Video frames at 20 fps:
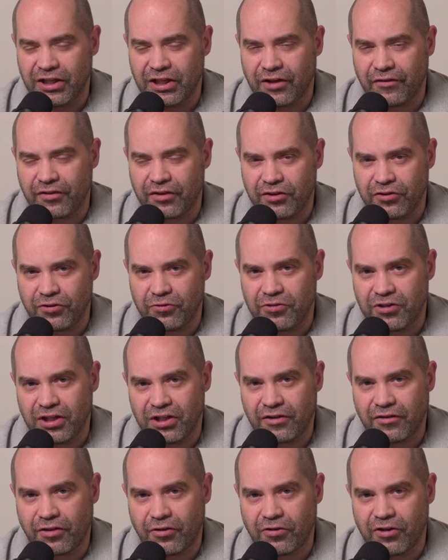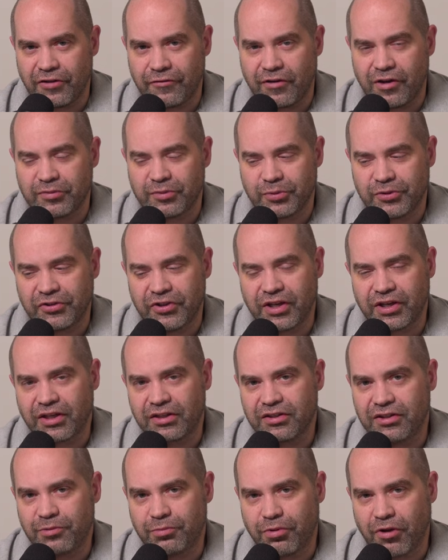If you do need thirty frames per
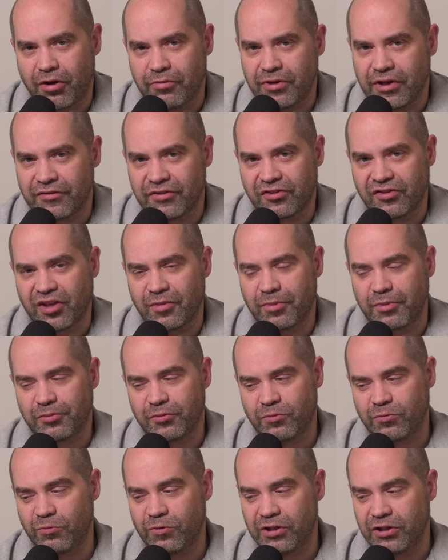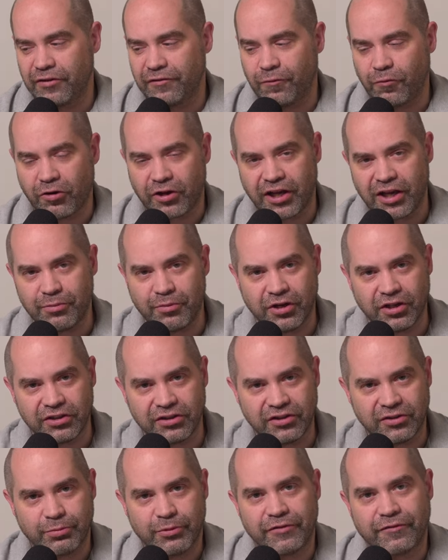second, you probably have to step up to one of the four K
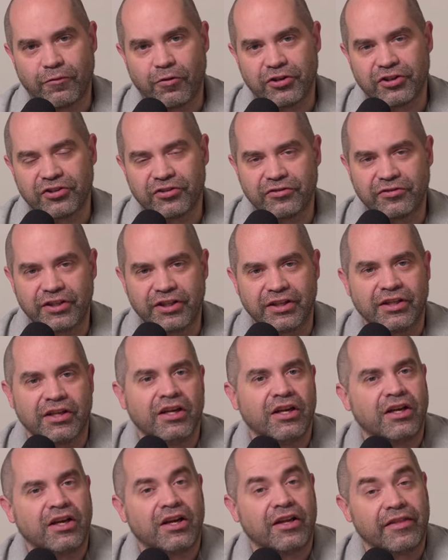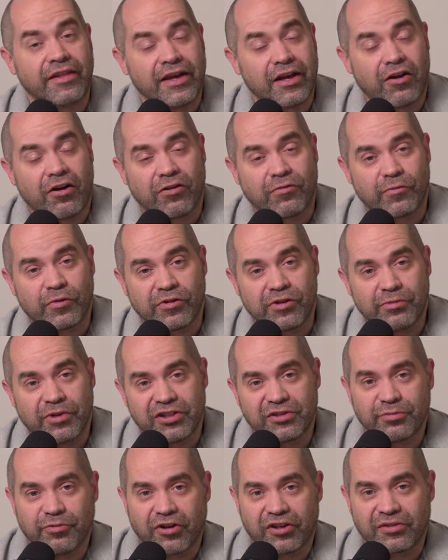models, but fortunately, they aren't really
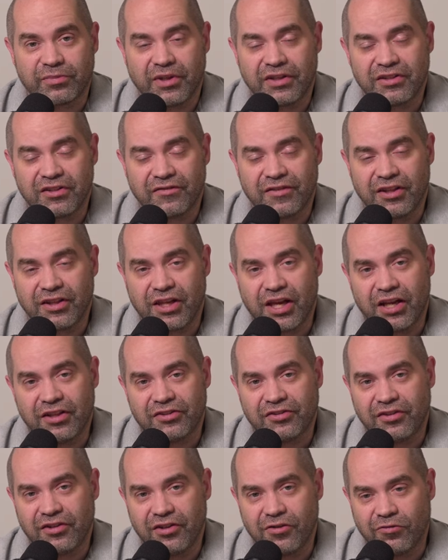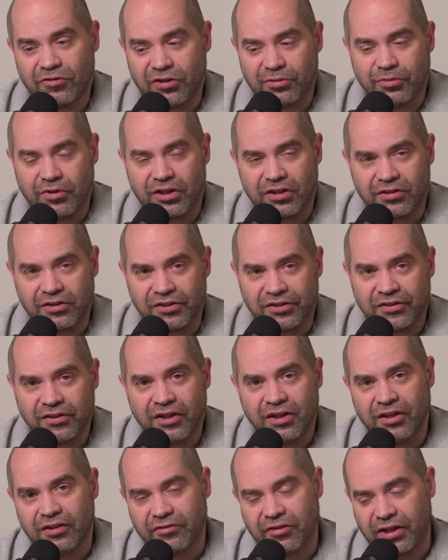much more expensive than the H D-only models
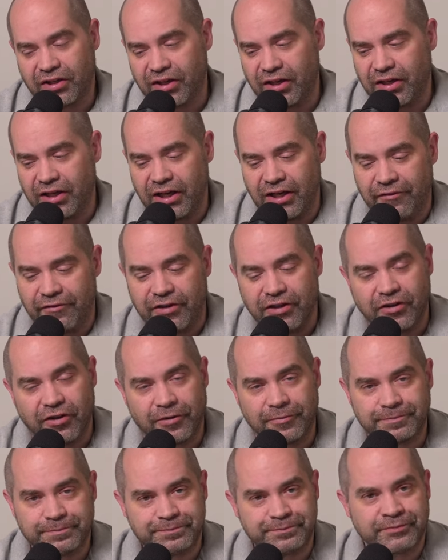like I have here.